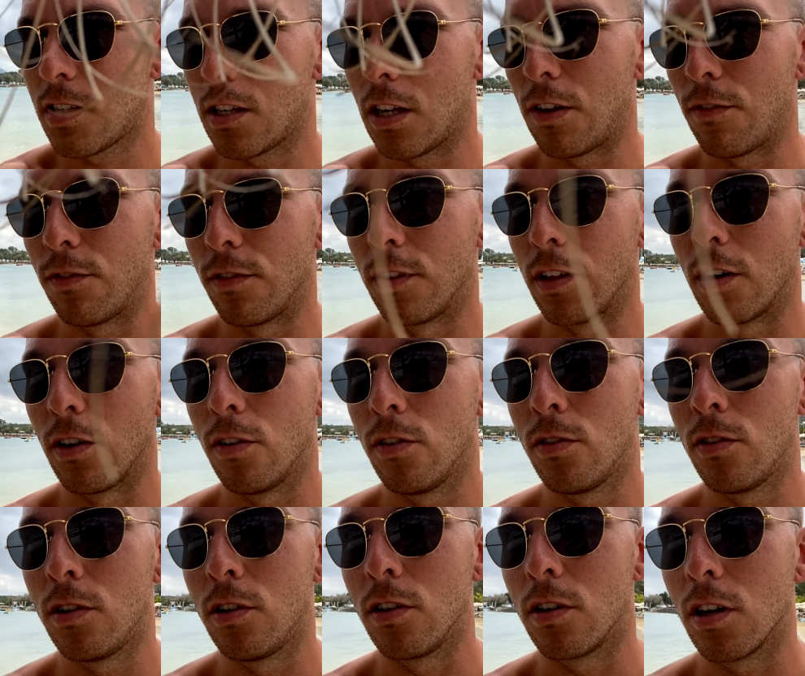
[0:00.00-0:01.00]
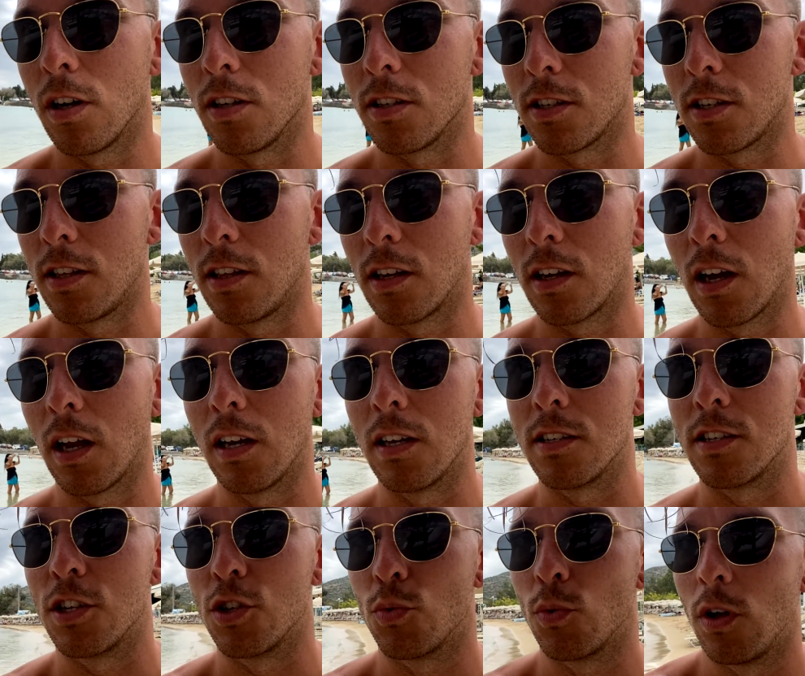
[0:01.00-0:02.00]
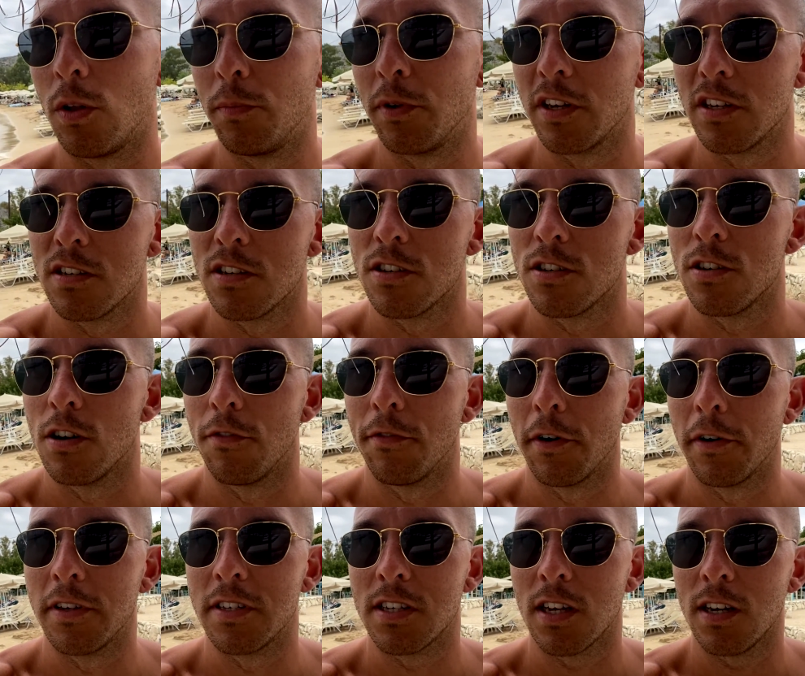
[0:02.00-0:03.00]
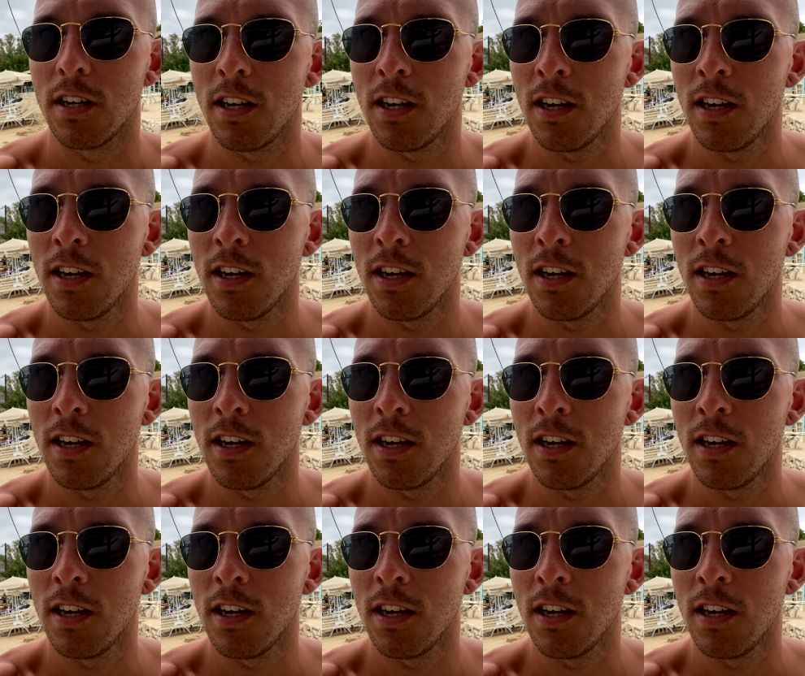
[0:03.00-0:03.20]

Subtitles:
even though you can't see the colors as well because it's not very sunny.